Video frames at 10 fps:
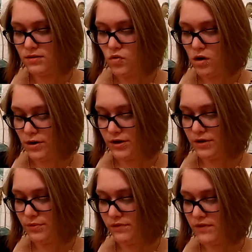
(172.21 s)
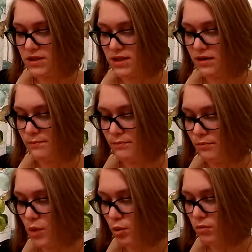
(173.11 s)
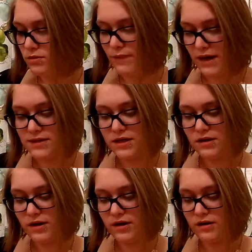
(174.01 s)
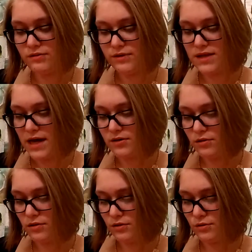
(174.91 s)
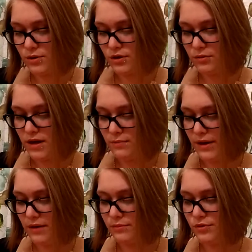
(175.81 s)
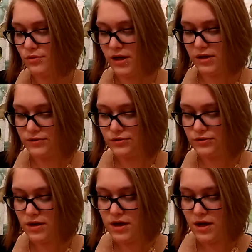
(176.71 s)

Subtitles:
water, preventing mold, bacteria, recycled aluminum, and bamboo handle.